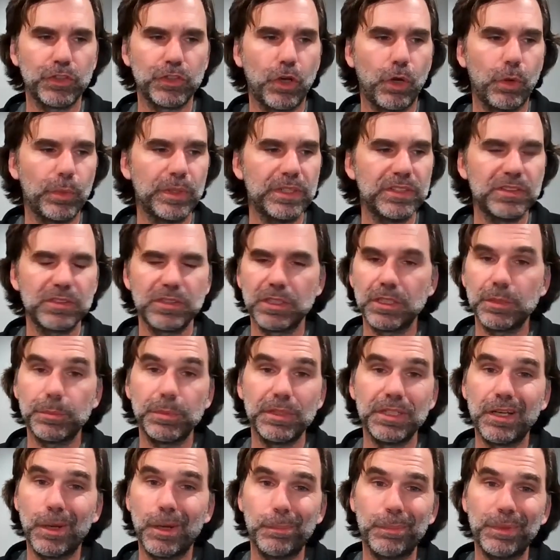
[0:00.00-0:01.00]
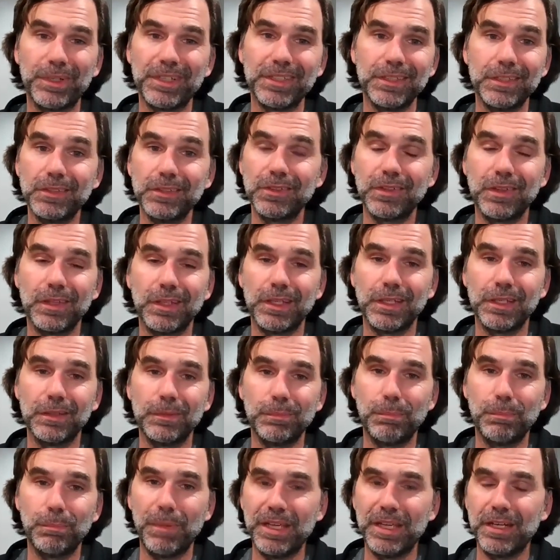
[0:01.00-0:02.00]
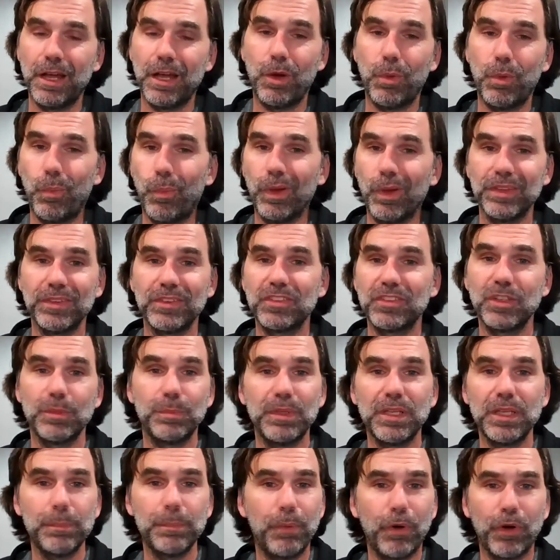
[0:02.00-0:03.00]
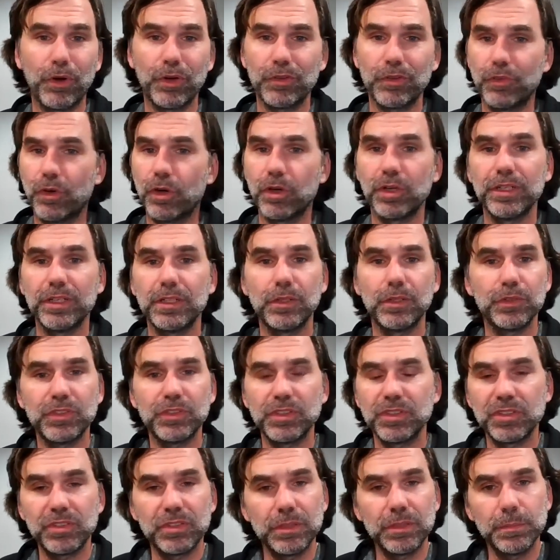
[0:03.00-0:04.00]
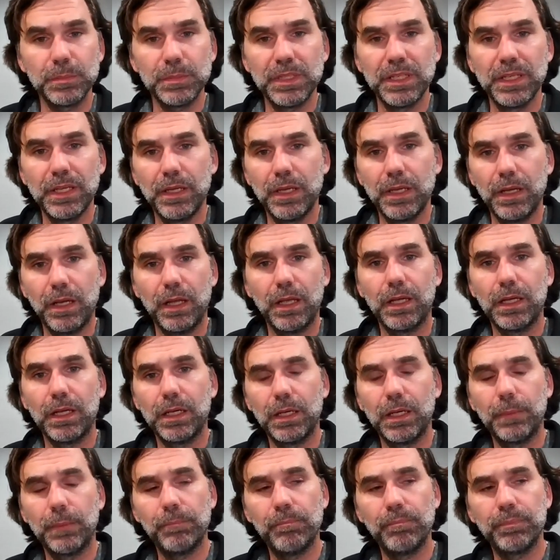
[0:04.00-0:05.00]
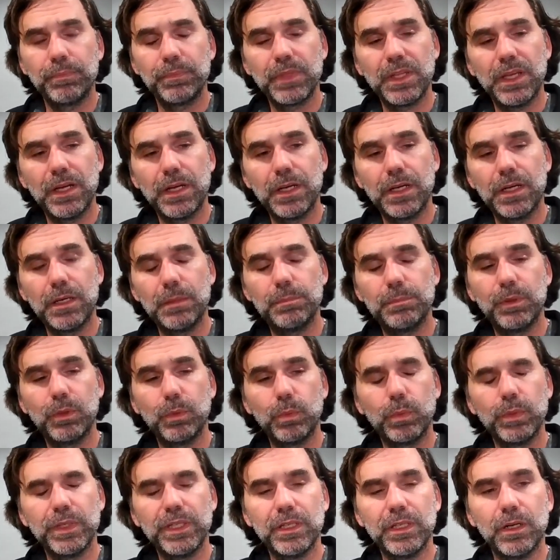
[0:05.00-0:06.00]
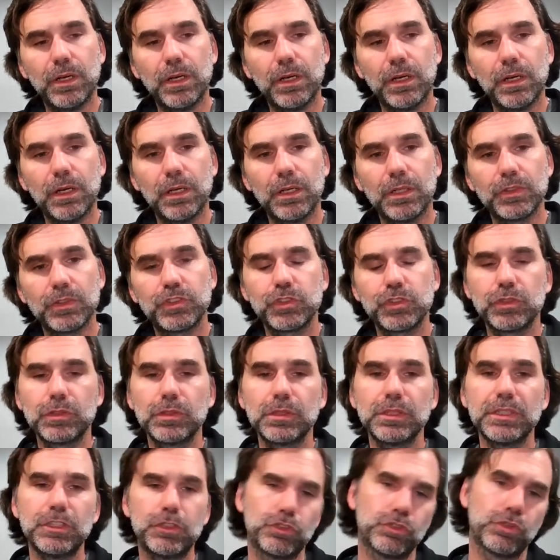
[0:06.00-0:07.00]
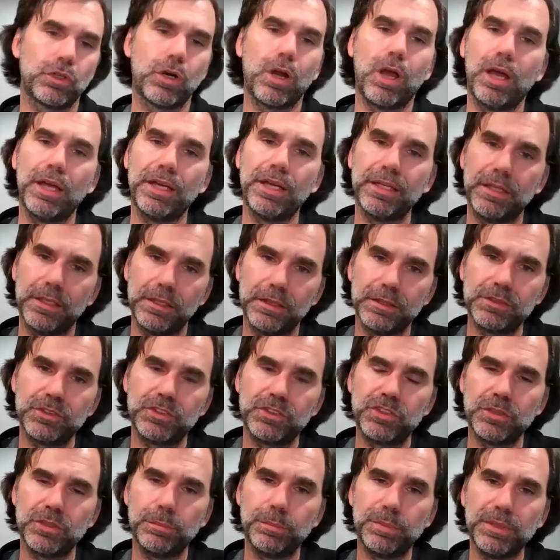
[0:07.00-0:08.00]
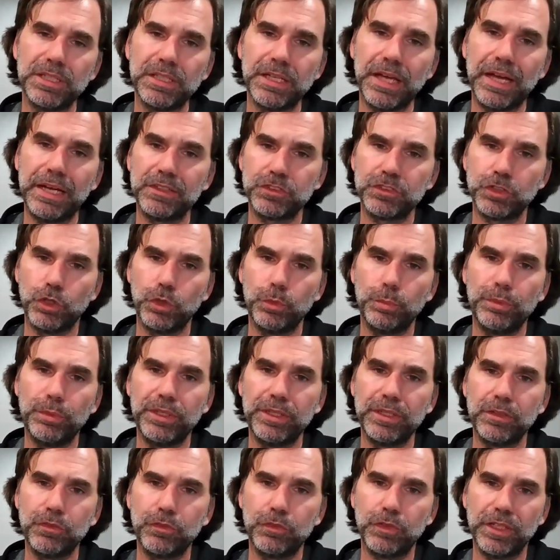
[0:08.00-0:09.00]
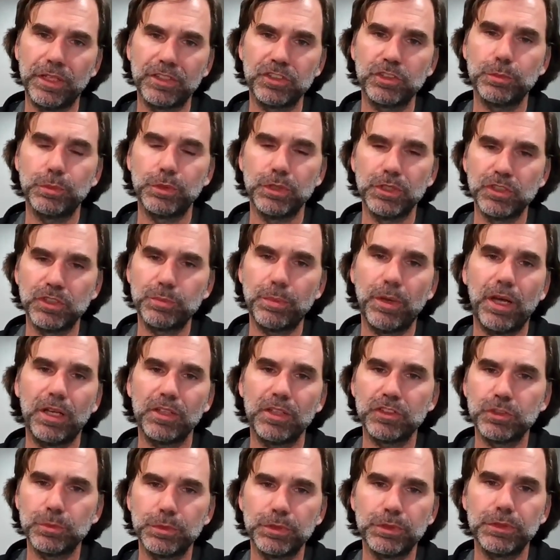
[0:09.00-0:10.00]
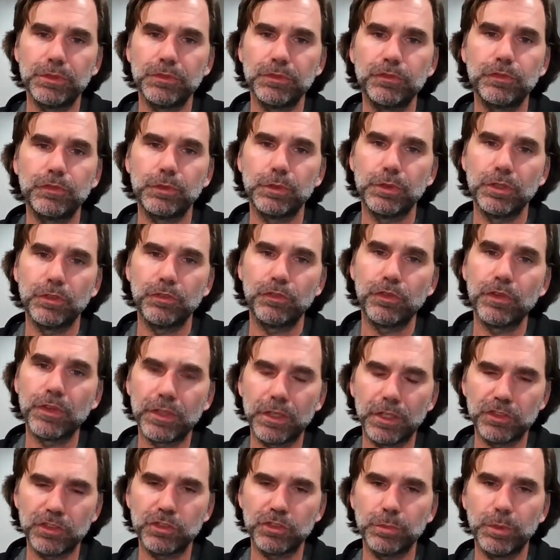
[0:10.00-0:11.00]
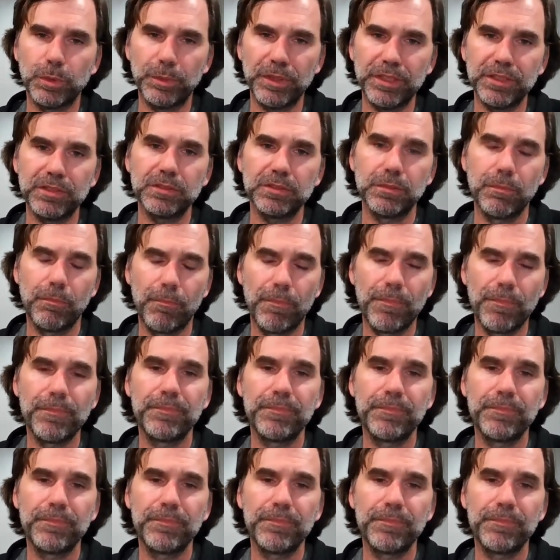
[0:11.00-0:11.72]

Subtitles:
always going to be companies that may not want to be part of our ecosystem, but we are certainly trying to be as open and flexible as possible for the customer base.